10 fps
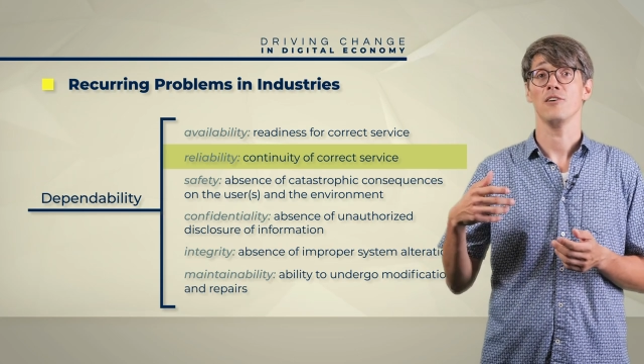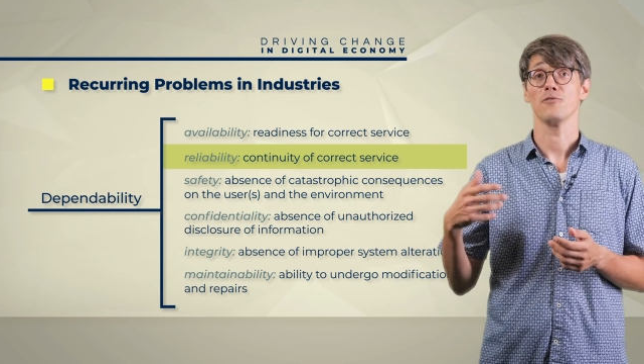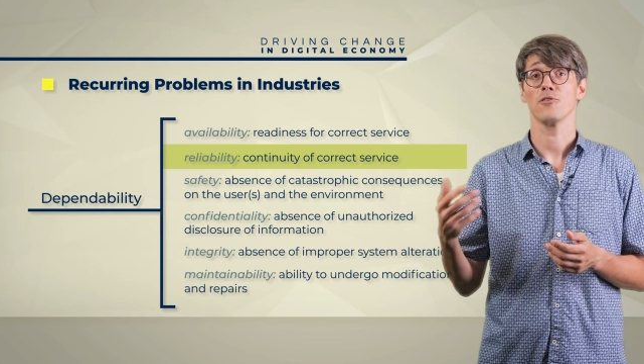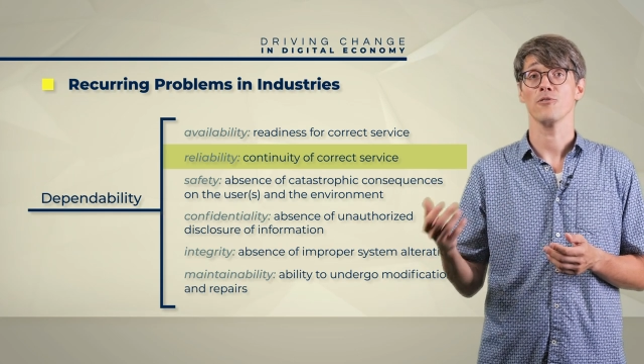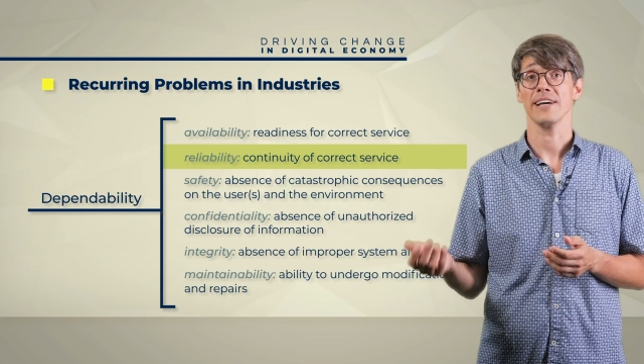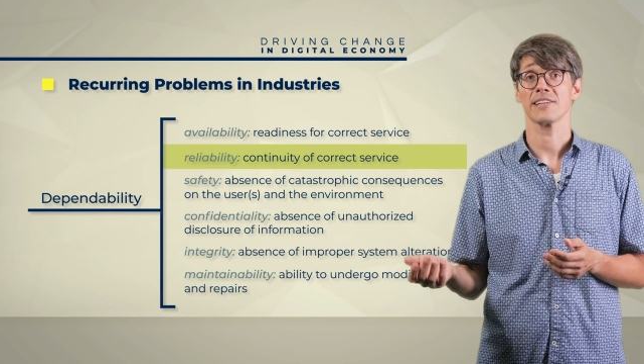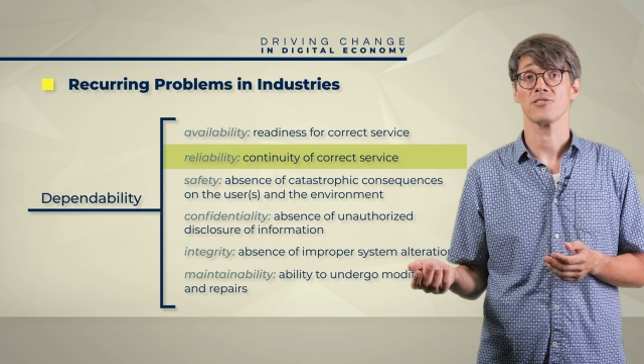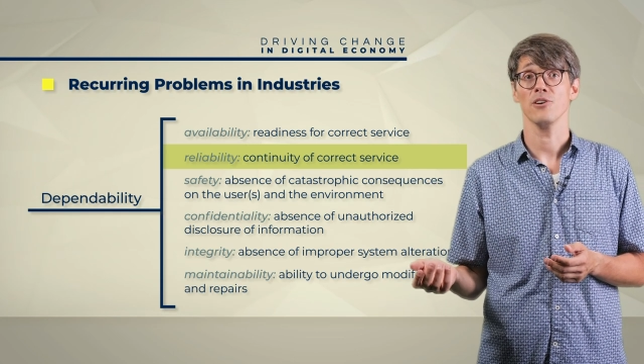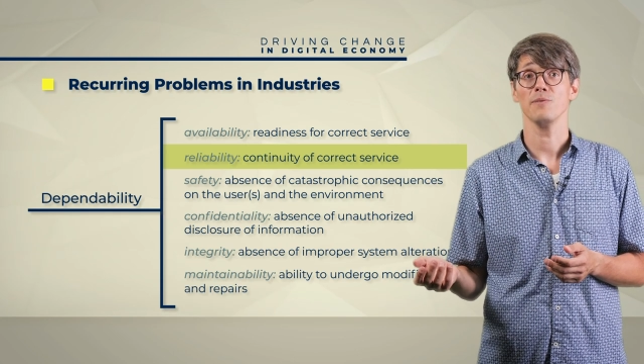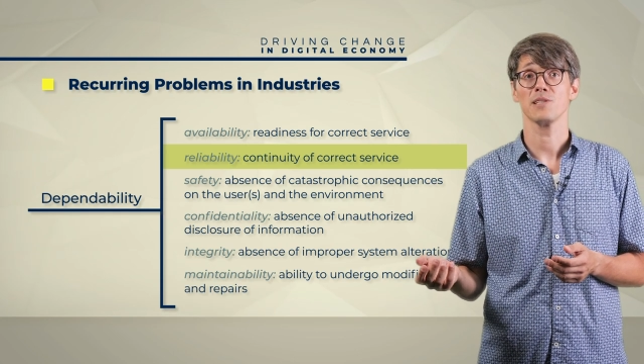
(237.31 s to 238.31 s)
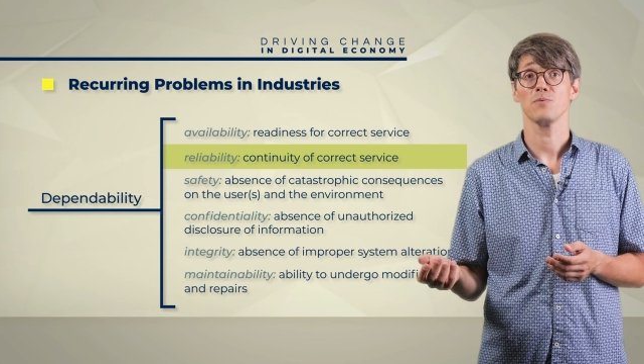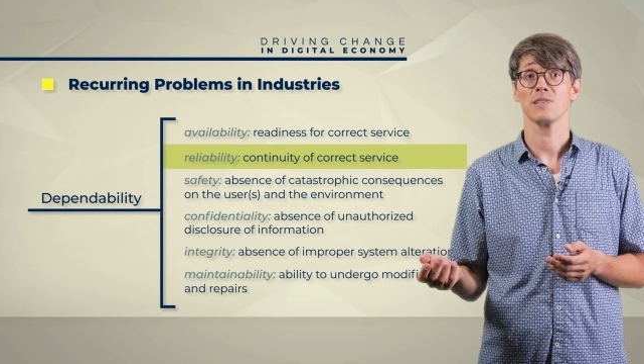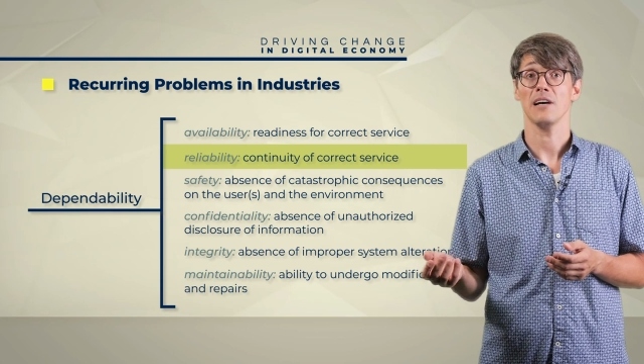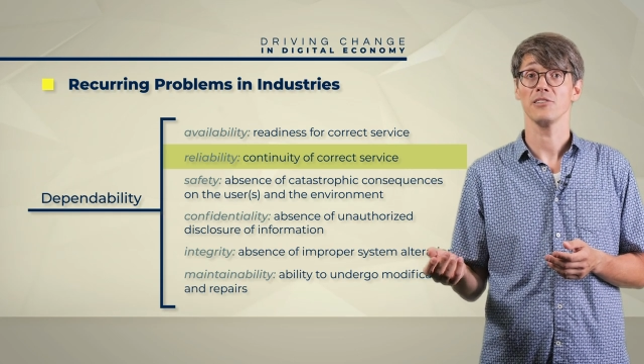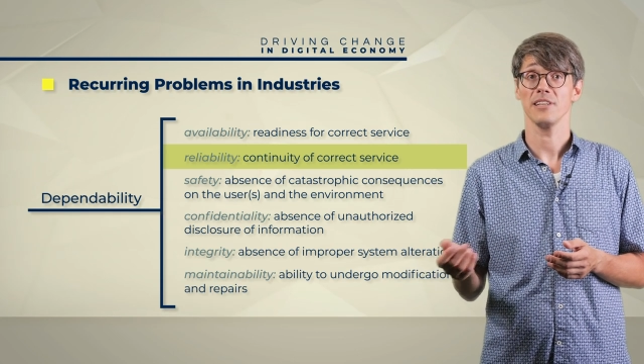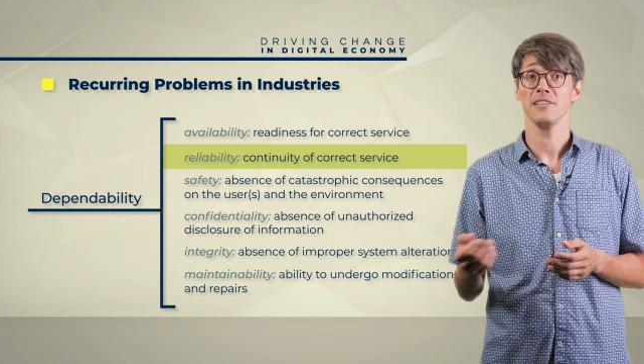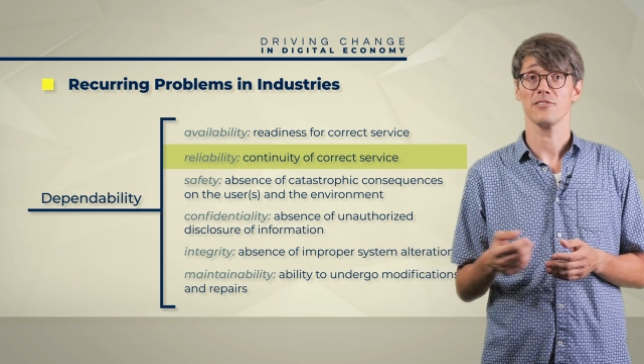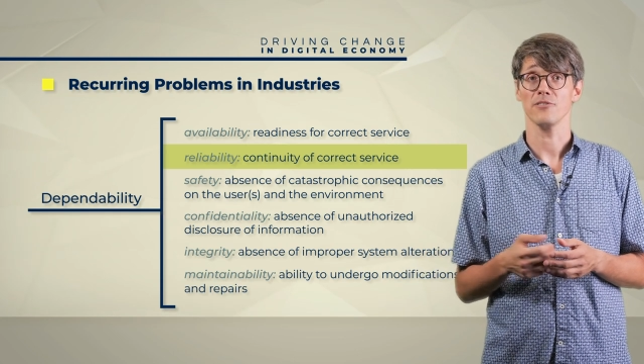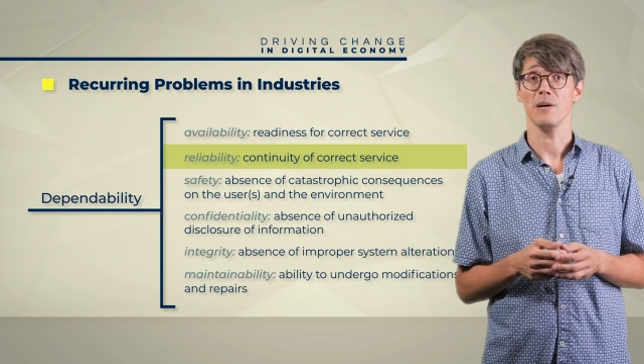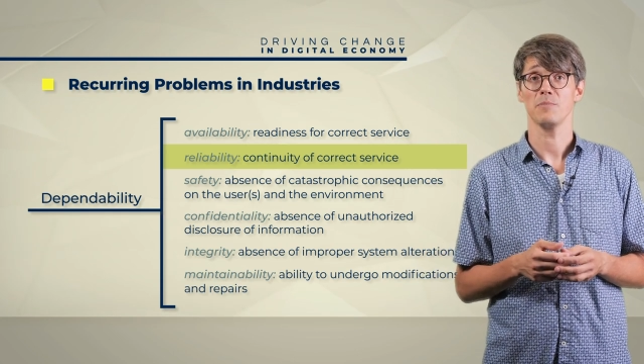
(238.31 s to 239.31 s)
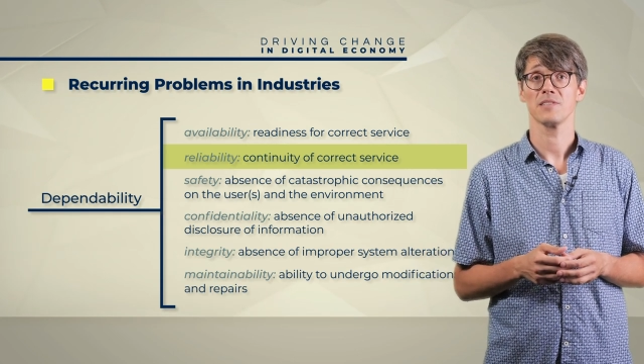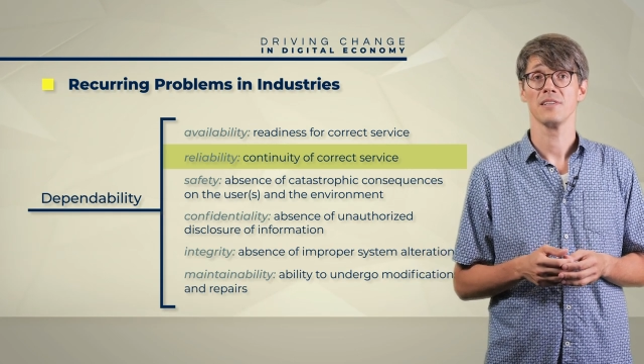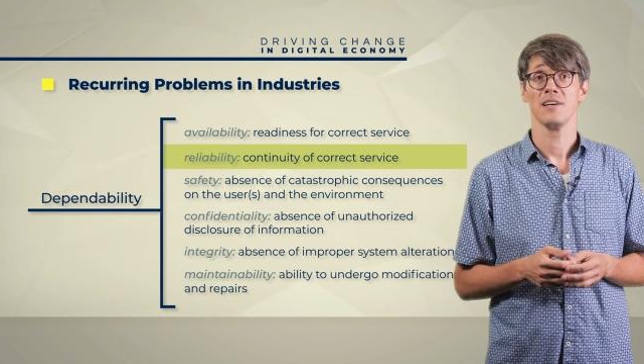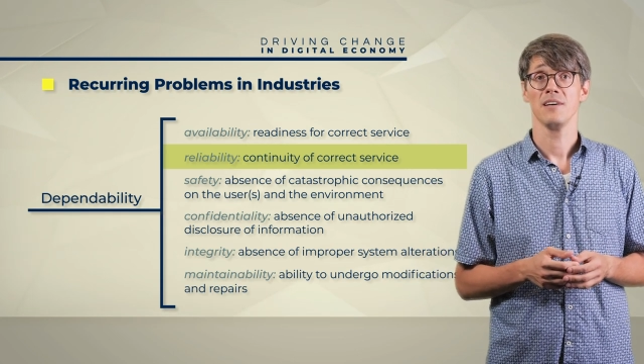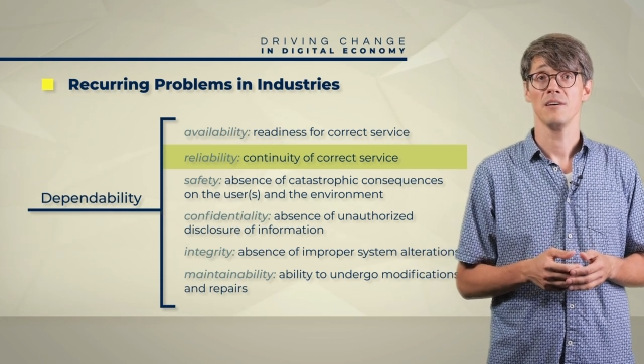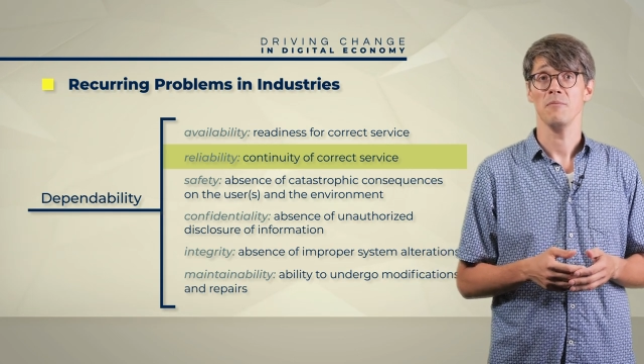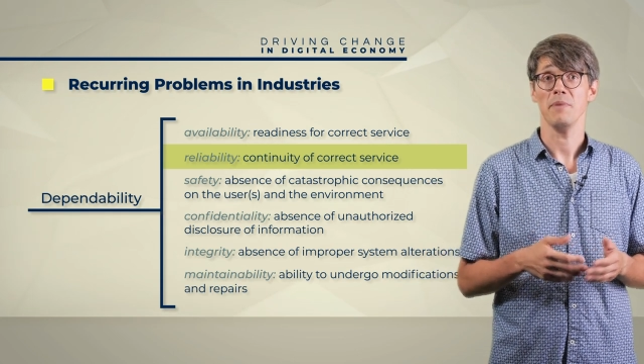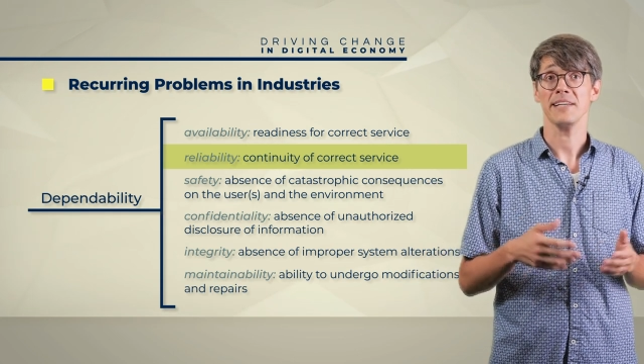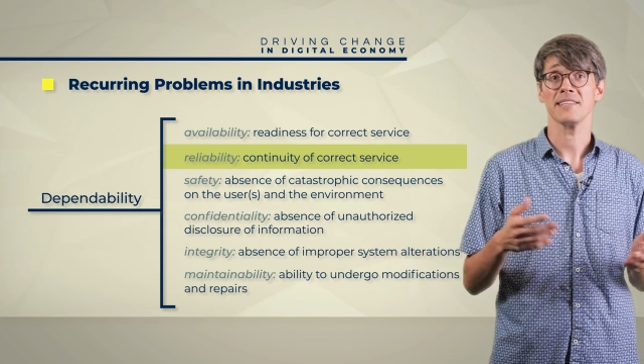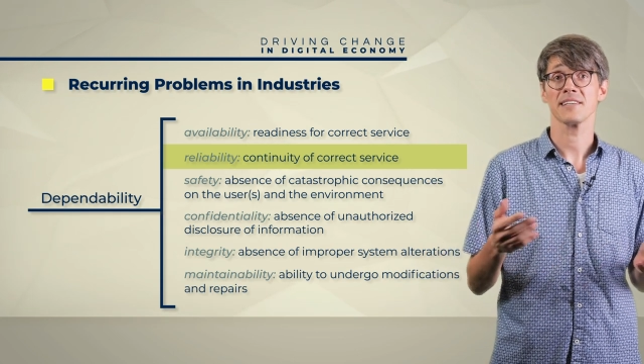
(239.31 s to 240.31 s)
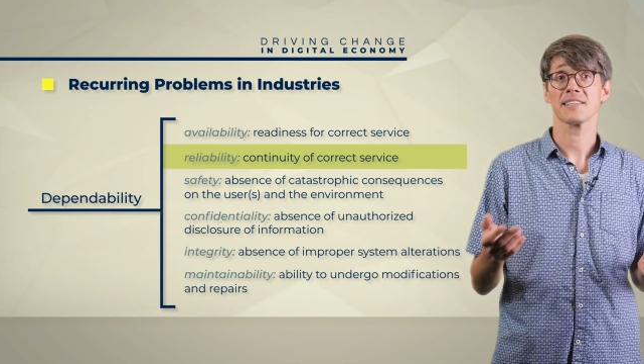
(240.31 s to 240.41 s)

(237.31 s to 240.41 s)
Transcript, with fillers: of correct service without interrupt. Best